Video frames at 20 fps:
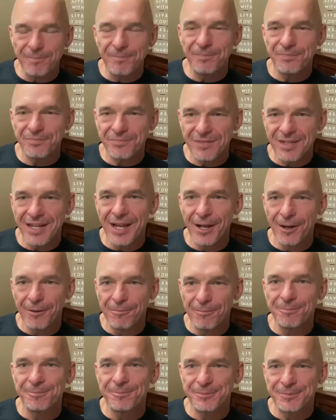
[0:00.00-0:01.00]
discipline yeah.
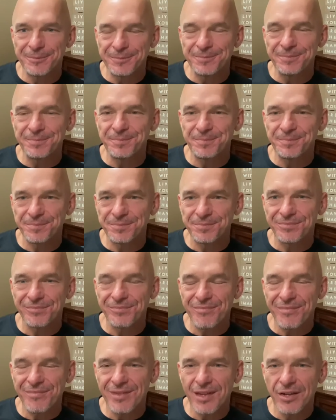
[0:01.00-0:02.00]
is
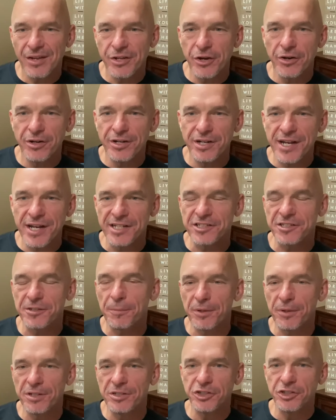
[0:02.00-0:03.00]
you're a
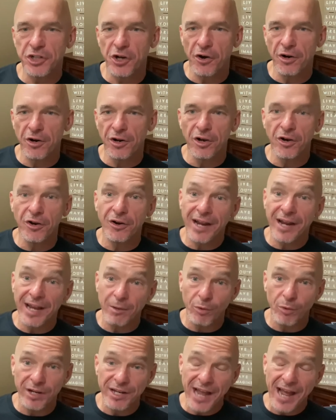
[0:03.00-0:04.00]
disciplined journaler
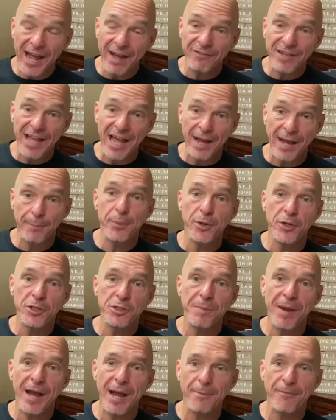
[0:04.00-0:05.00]
and we have gotten
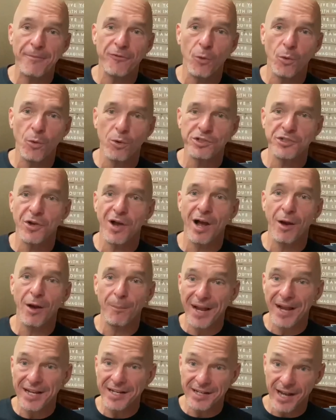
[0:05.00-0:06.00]
pushback before so i'll
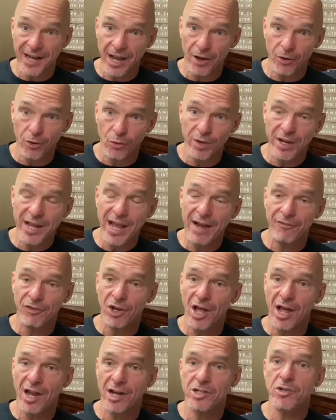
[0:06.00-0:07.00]
make note we have a
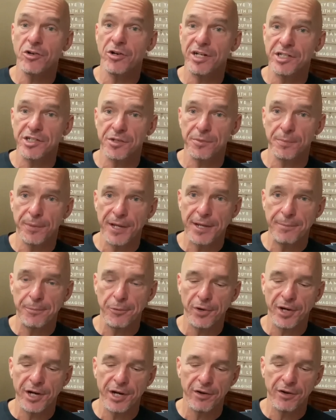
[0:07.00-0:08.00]
lot of christian
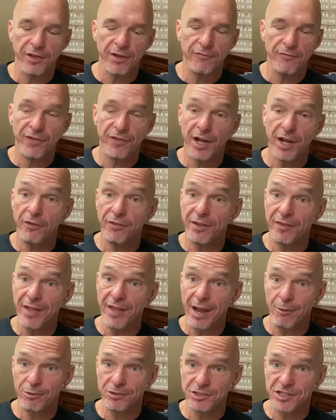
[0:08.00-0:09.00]
people here that felt that
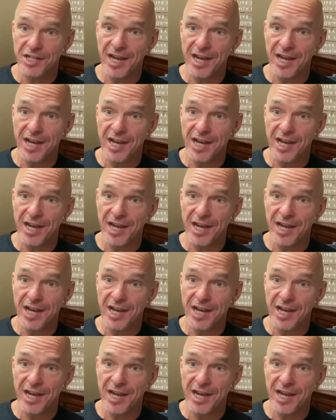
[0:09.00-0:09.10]
that was